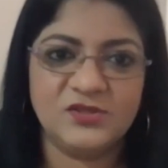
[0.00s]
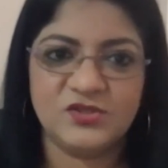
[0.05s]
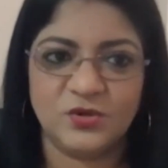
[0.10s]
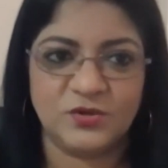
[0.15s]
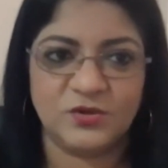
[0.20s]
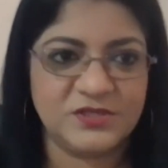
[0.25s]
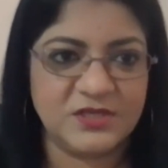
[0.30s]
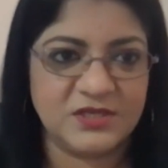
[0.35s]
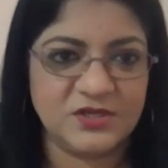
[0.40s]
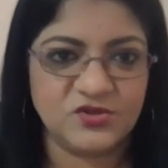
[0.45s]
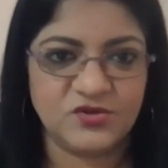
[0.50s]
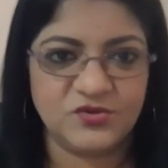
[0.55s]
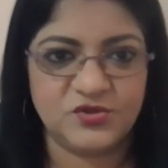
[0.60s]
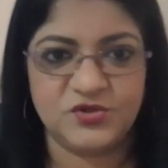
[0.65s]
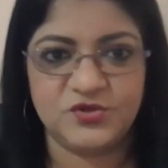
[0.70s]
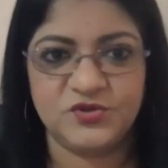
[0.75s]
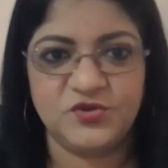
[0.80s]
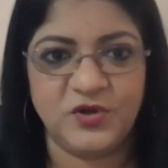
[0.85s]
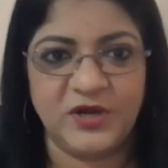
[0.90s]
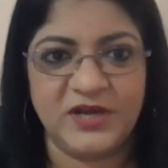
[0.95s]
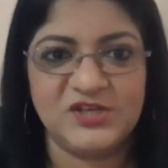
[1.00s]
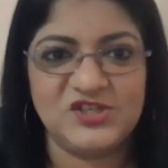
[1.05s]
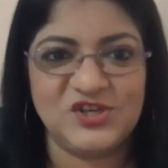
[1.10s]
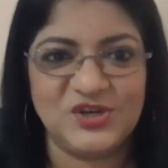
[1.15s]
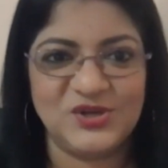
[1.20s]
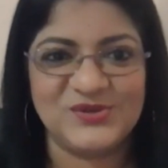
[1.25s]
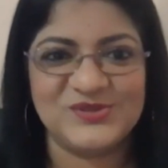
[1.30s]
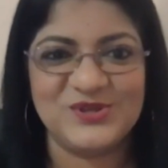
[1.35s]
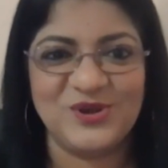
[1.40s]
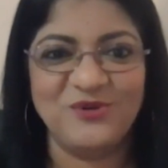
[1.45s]
sourcing trade
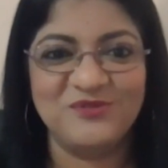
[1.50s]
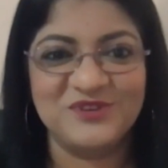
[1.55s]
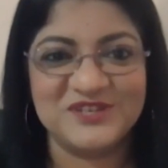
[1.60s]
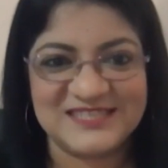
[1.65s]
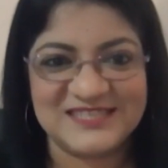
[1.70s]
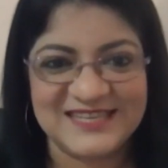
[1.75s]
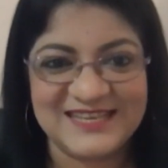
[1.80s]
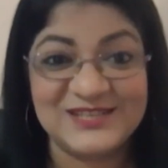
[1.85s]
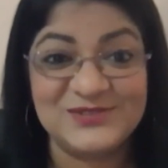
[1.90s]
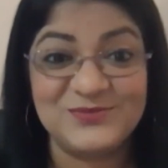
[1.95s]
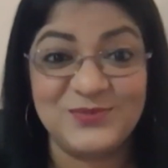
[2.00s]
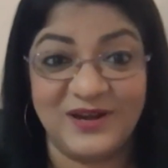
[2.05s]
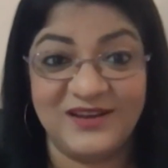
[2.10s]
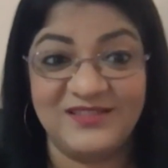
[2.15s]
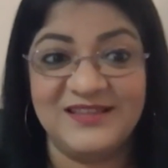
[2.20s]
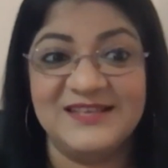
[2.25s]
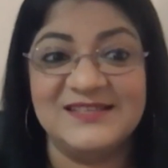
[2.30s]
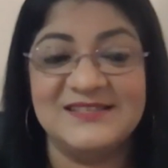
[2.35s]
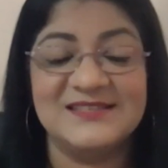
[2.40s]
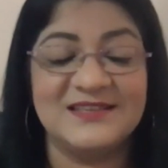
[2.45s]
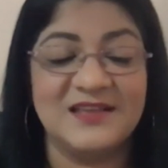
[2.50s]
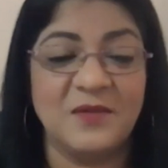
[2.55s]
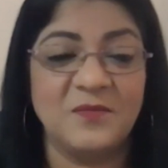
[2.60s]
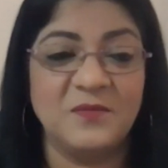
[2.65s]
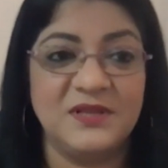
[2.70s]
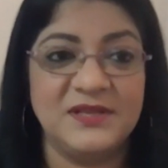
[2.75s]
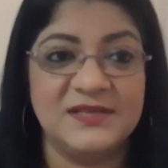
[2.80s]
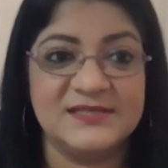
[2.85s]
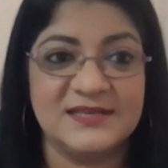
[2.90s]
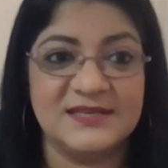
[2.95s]
shows overseas where these
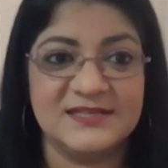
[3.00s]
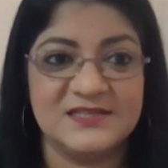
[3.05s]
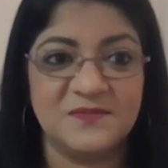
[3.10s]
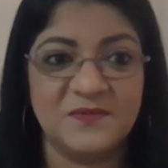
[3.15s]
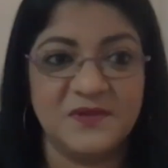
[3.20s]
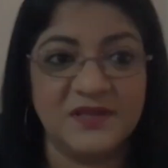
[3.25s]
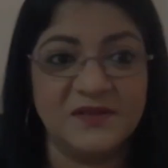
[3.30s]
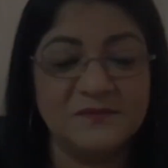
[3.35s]
companies exhibit.